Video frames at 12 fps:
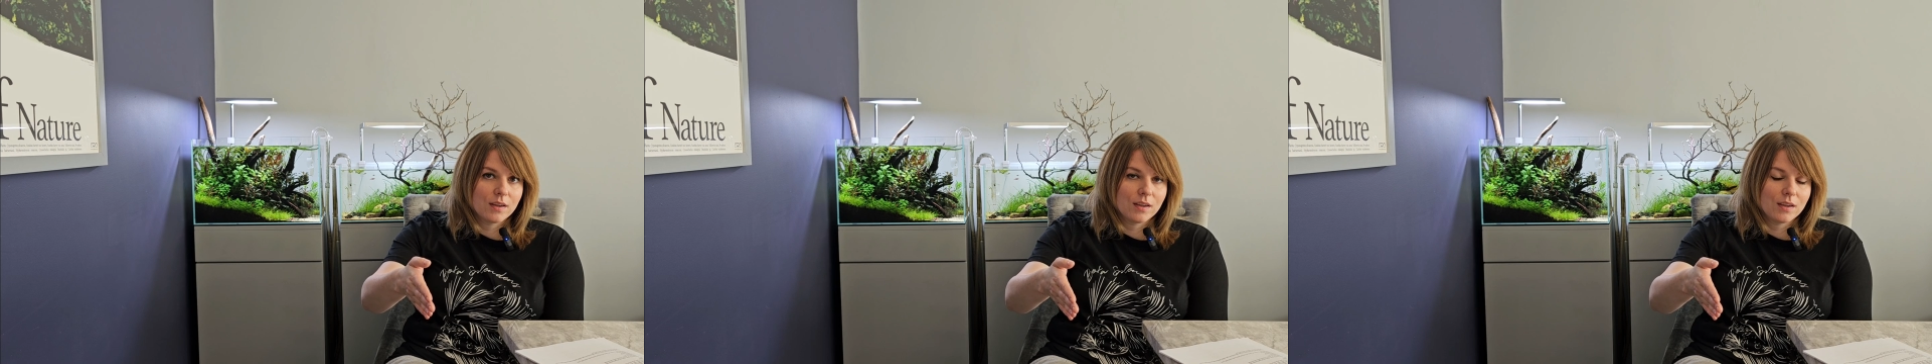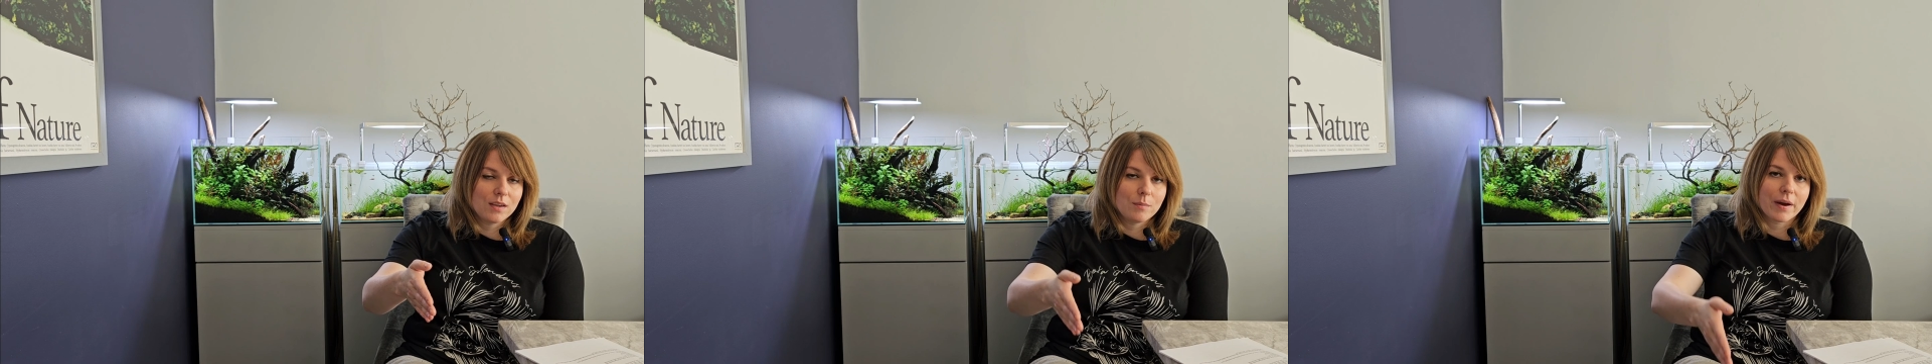
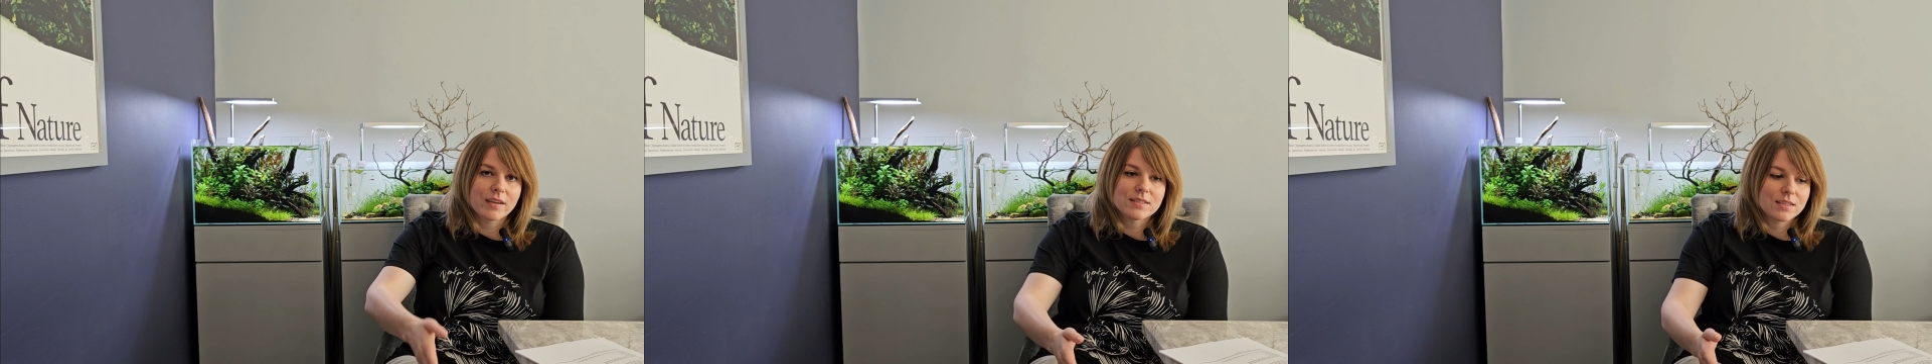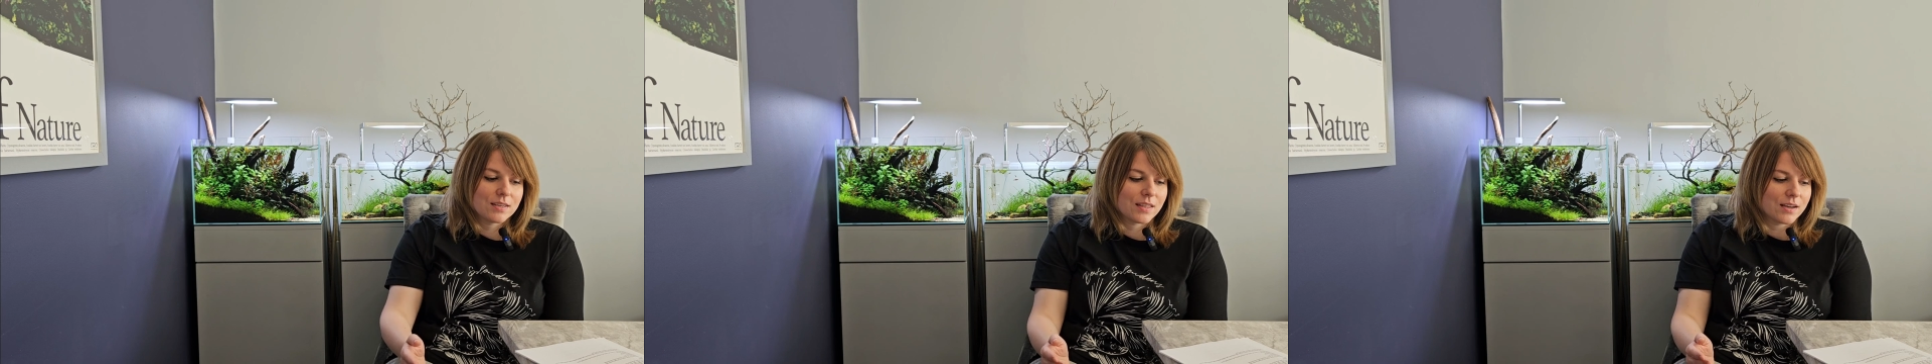he might
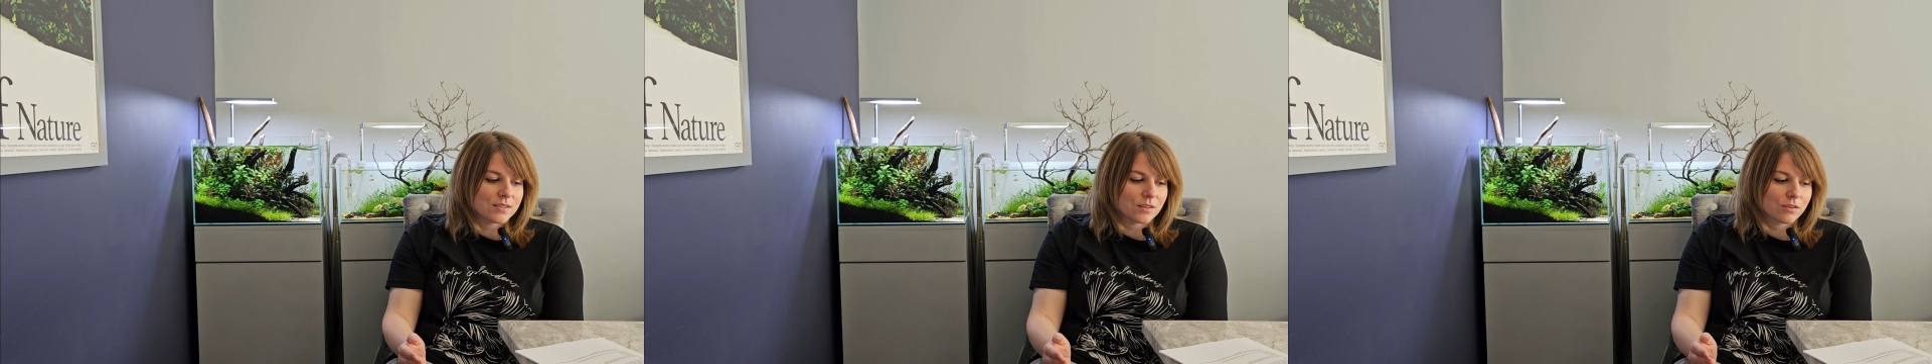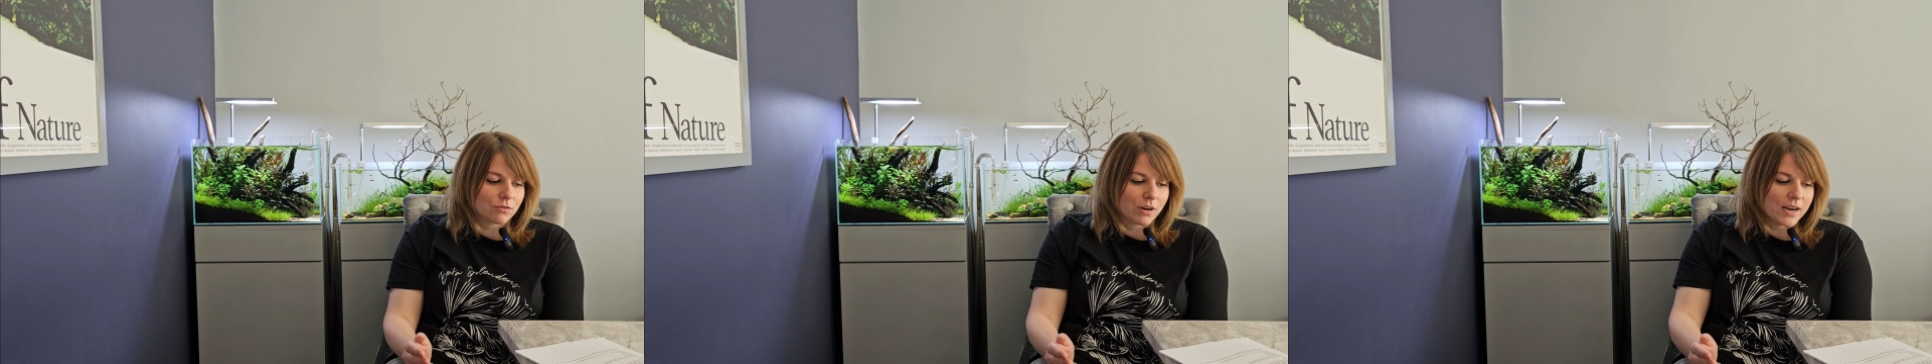see that as a
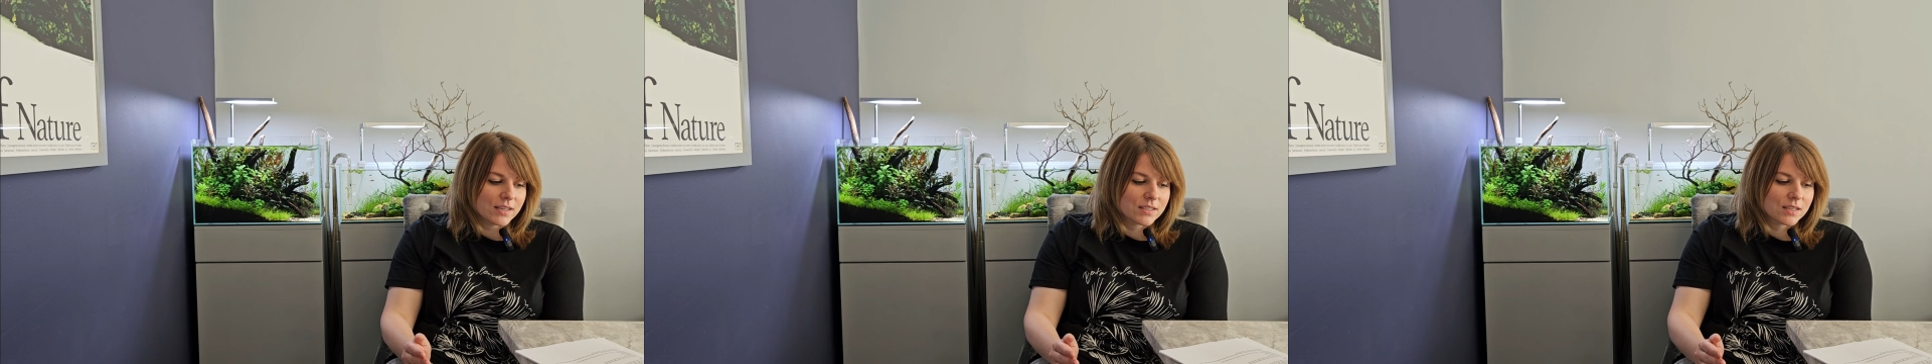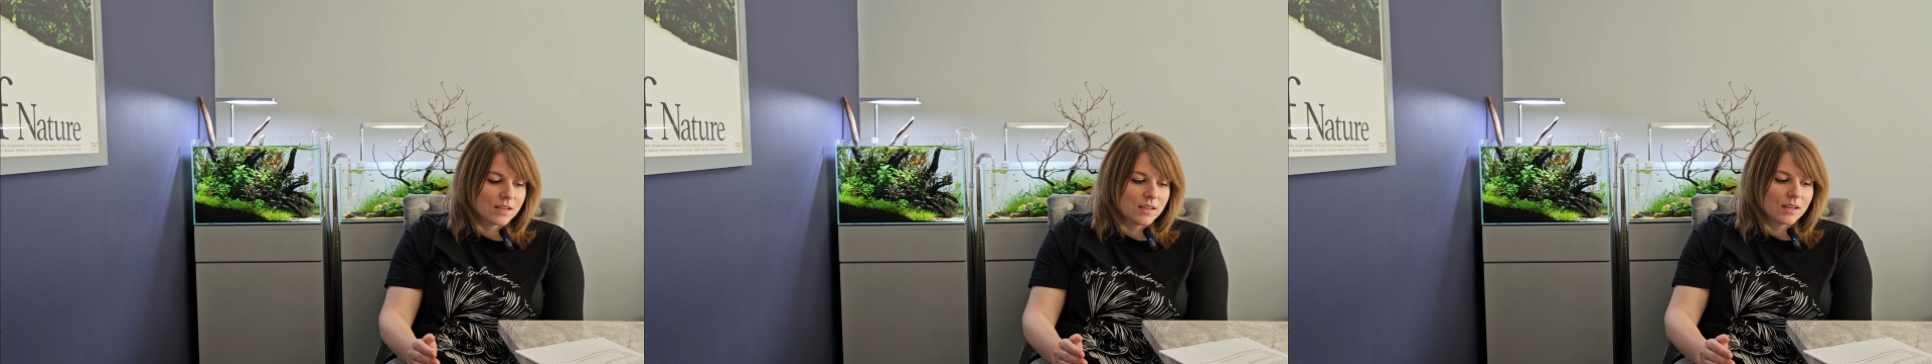threat